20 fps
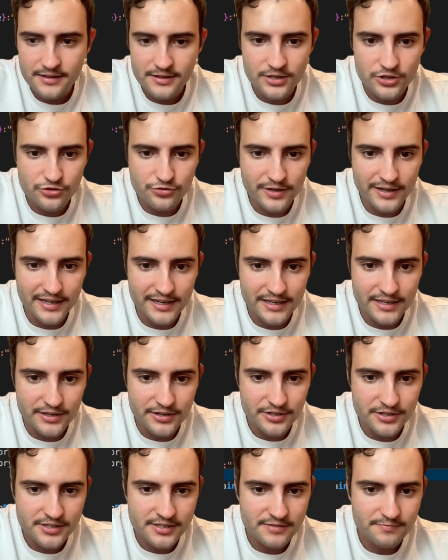the trading
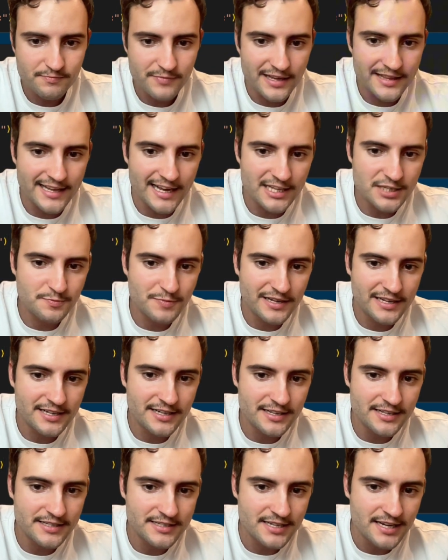years. And that's
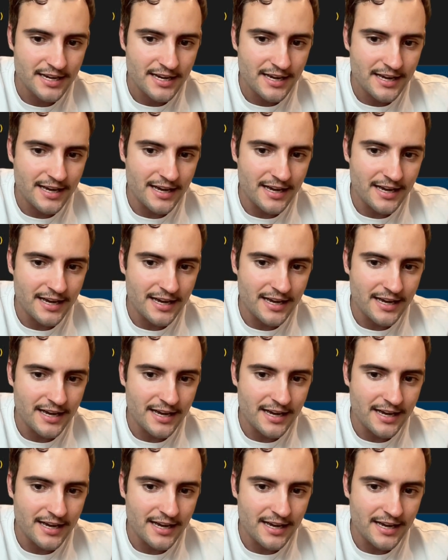because